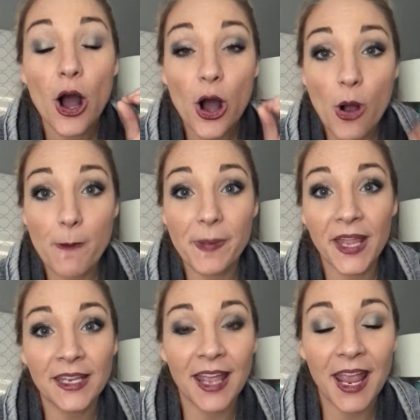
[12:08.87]

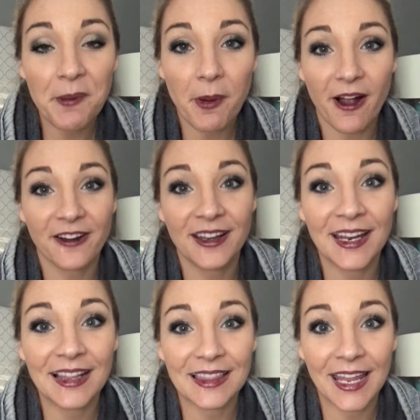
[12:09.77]
Open a
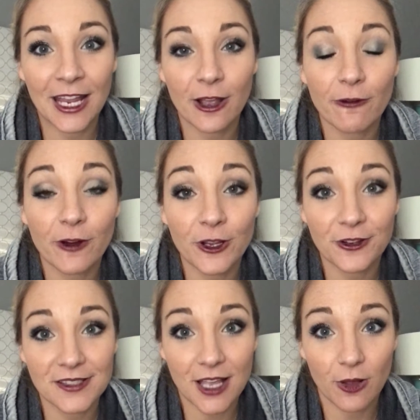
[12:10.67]
party link for
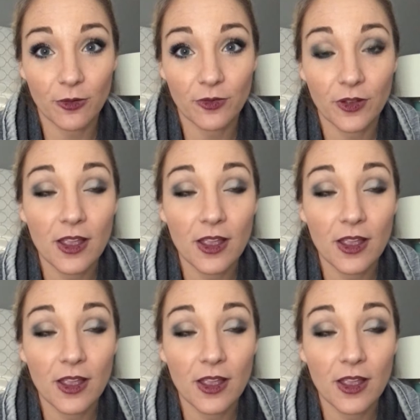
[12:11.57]
yourself.